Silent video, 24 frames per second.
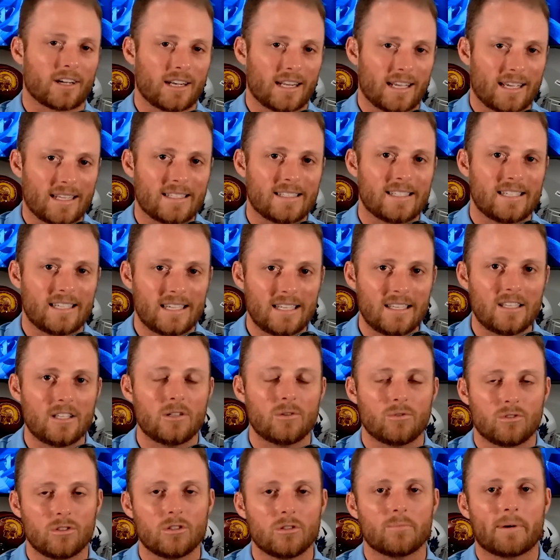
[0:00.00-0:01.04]
going to
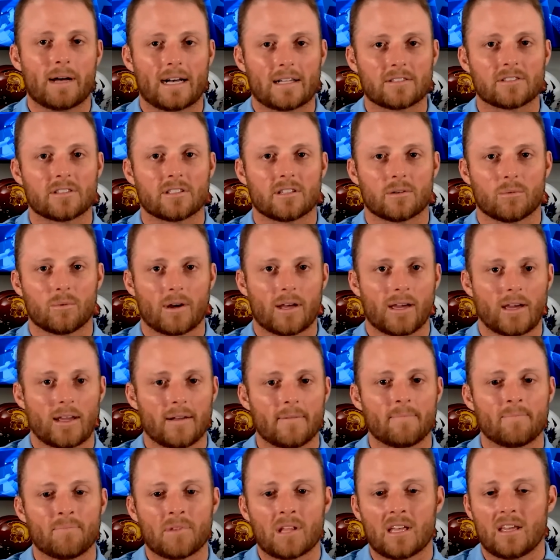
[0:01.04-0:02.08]
continue to bounce their
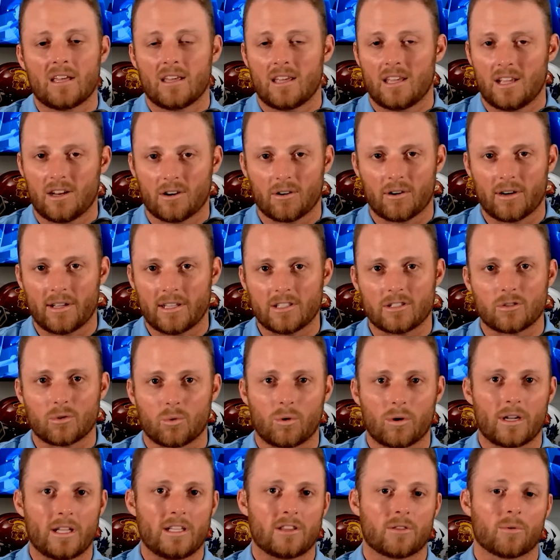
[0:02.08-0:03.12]
way here in
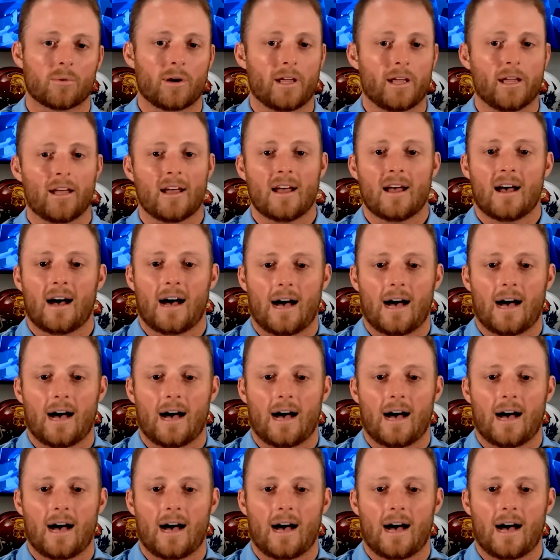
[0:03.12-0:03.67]
twenty-three.